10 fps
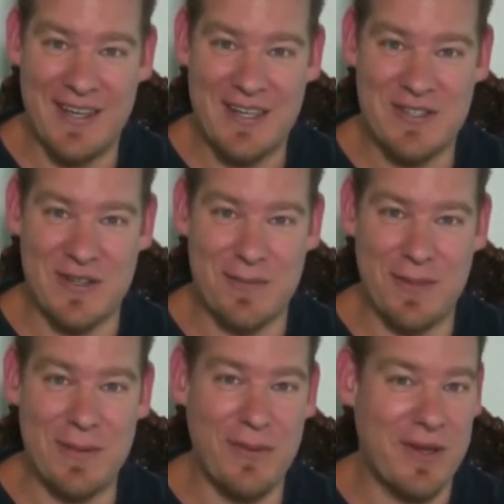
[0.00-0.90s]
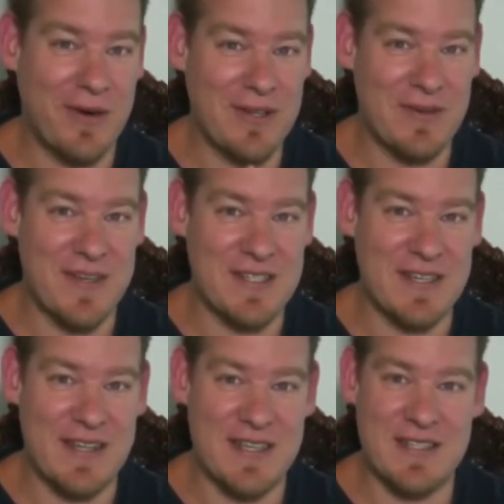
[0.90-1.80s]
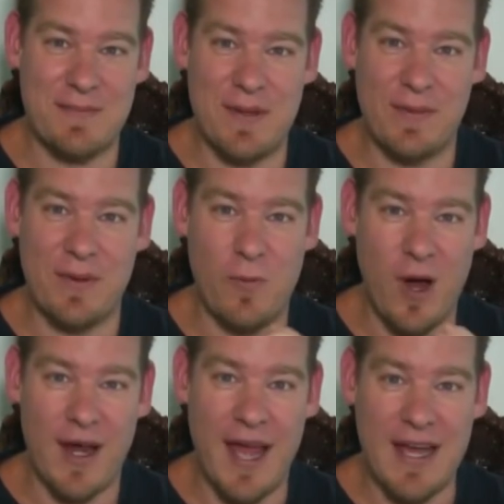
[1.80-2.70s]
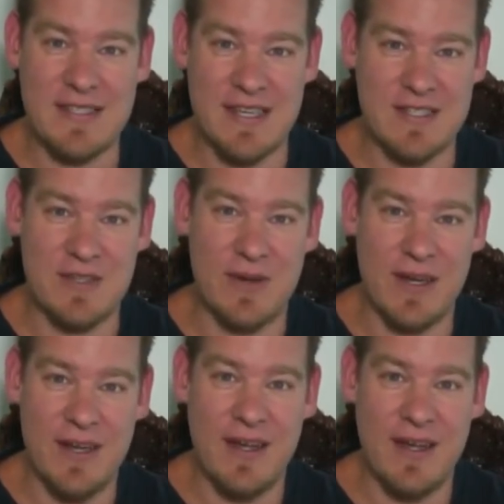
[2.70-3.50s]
So the people that are interested in this, the people that want access to it,